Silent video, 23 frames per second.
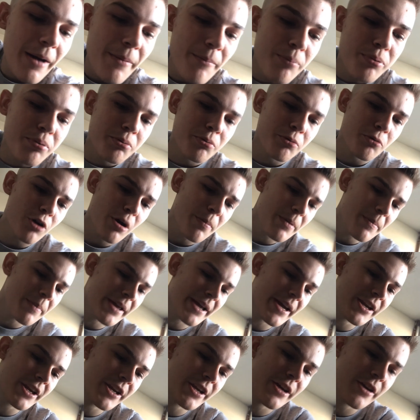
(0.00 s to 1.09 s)
probably
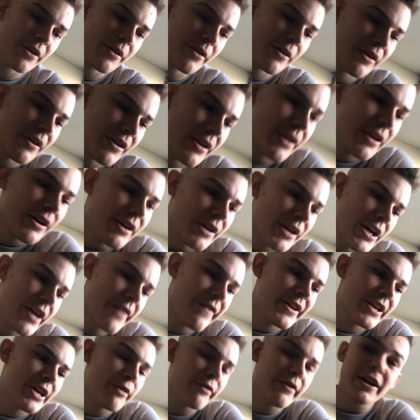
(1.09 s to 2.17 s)
going to do a
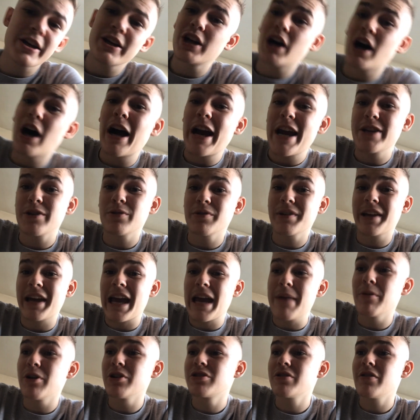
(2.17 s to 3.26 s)
video of like an idle
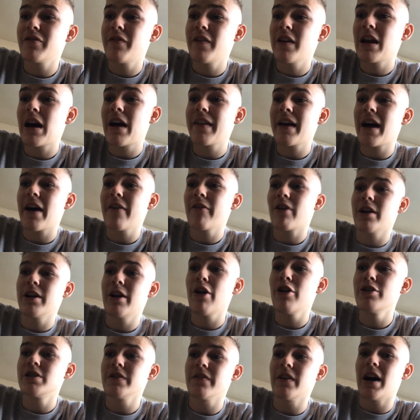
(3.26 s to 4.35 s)
game or something like that. I've got
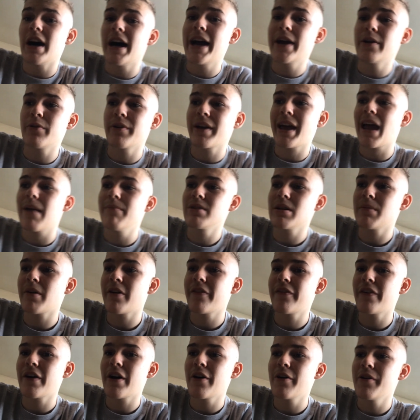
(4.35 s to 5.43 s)
loads of idle games on my
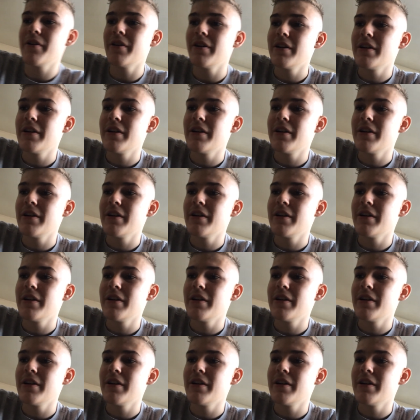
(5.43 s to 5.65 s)
phone.